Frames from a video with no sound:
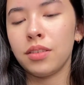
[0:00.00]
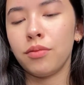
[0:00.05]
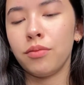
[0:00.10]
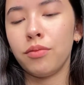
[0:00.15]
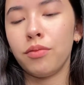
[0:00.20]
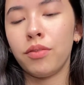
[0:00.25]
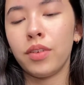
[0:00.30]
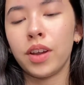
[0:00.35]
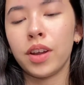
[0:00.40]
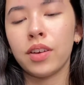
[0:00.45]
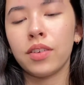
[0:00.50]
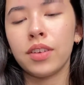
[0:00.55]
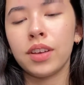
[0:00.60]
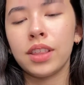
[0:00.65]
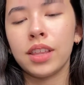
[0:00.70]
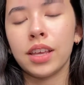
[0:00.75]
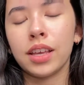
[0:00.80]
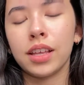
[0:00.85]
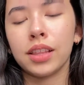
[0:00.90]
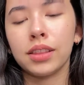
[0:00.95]
Very
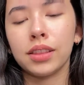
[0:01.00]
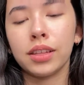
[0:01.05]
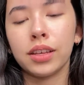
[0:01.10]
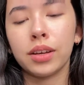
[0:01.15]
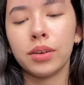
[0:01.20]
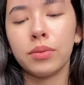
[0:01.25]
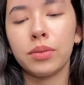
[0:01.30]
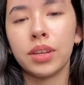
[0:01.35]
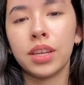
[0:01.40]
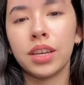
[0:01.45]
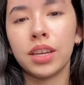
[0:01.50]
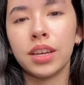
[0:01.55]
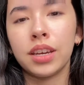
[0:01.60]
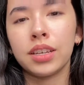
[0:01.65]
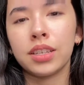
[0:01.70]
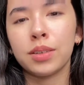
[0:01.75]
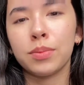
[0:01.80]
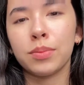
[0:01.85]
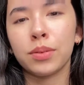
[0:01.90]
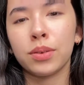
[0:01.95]
like liquidy
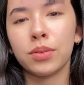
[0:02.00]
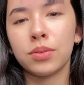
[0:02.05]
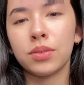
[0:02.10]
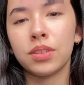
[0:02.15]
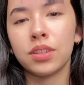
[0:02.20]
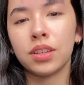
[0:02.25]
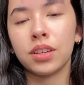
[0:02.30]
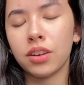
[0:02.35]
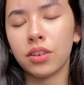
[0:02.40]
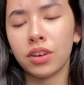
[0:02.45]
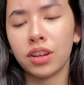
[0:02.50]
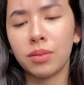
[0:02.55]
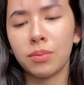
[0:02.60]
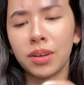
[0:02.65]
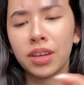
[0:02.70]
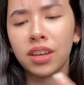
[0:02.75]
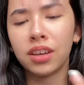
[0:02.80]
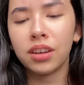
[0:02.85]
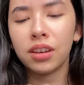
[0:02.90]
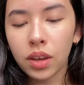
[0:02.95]
as opposed to
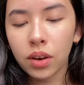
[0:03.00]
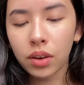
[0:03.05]
creamy.